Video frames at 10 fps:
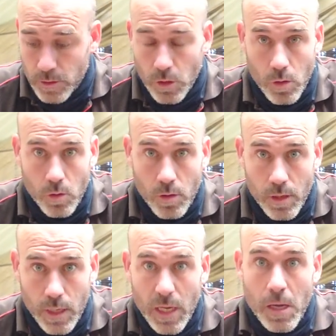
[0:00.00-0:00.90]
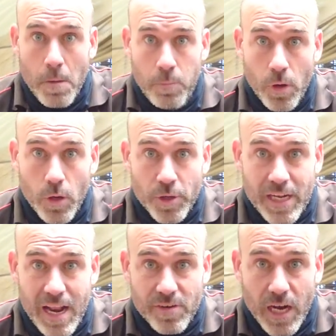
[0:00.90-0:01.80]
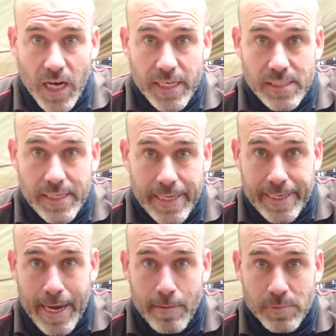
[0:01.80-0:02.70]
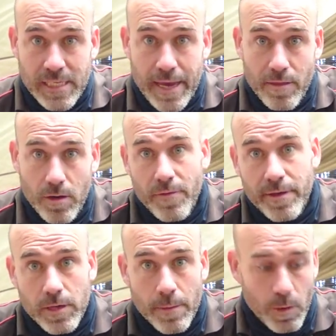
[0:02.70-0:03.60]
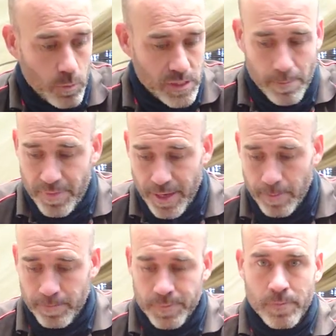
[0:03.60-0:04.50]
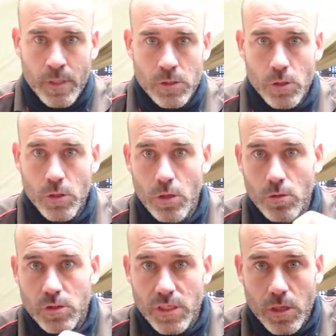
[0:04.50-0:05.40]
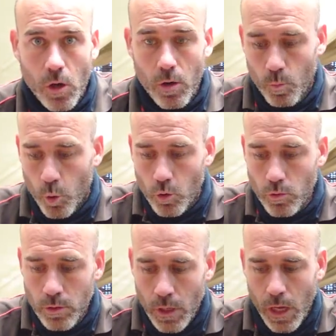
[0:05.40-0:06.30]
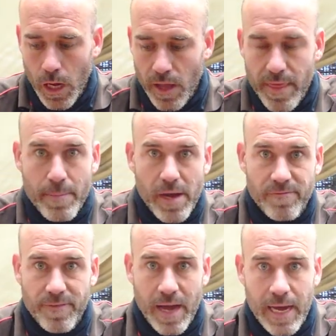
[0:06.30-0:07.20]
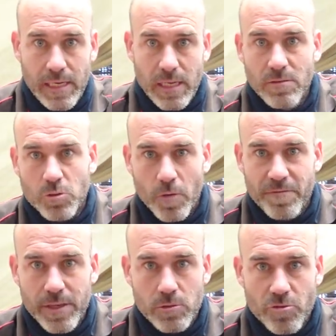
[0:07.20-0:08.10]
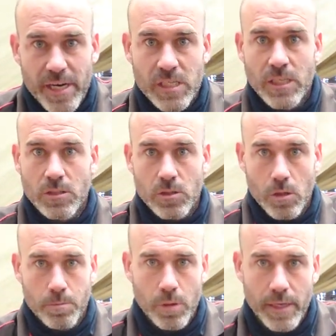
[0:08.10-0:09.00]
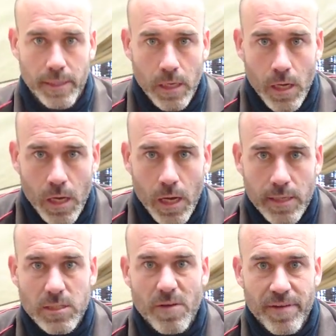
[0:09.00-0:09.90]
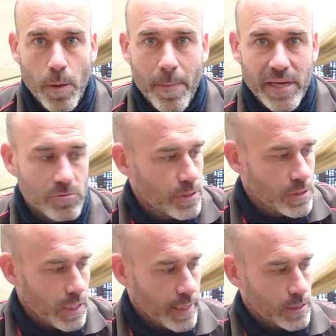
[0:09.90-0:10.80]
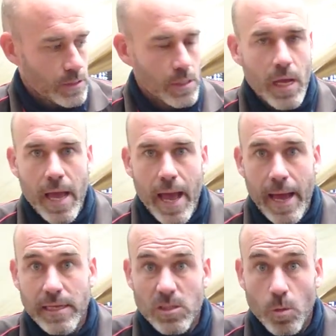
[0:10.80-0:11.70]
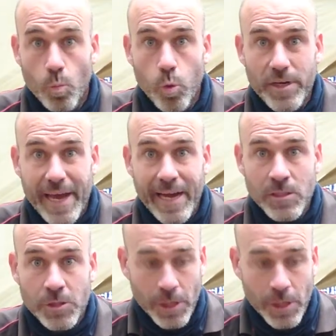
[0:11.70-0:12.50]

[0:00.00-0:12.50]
So put a load of clever guys in a camp together and they'll come up with something. So using cotton wool, they may have had in sort of field dressings, or pulling stuffing out mattress lights, and some wood ash,